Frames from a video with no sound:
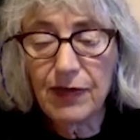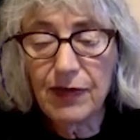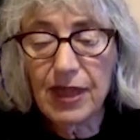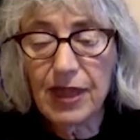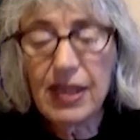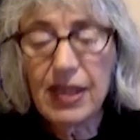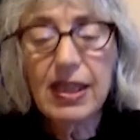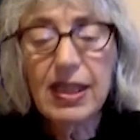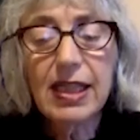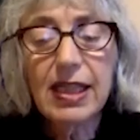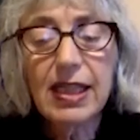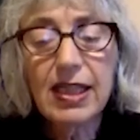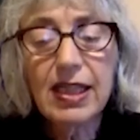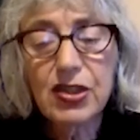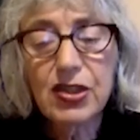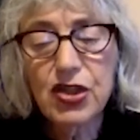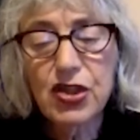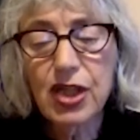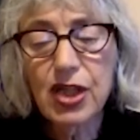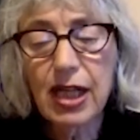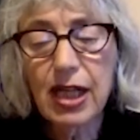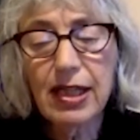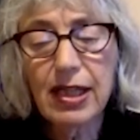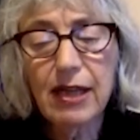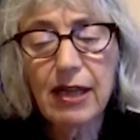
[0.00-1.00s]
In the
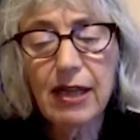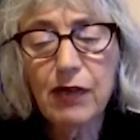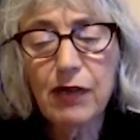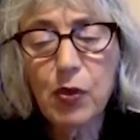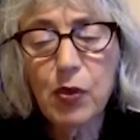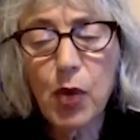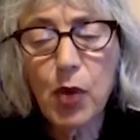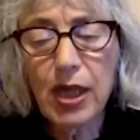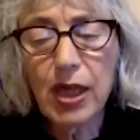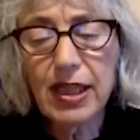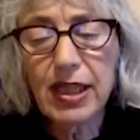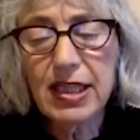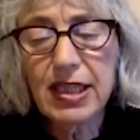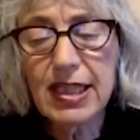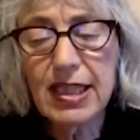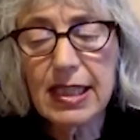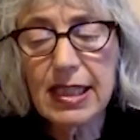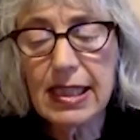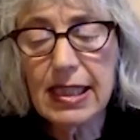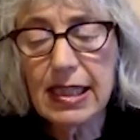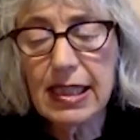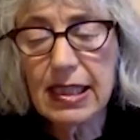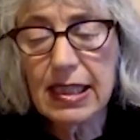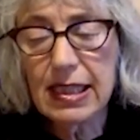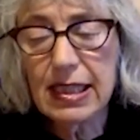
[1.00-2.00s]
kitchen, I never wanted to
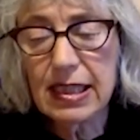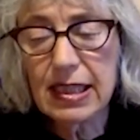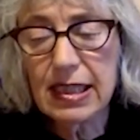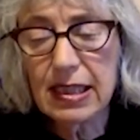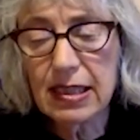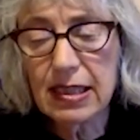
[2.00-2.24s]
eat.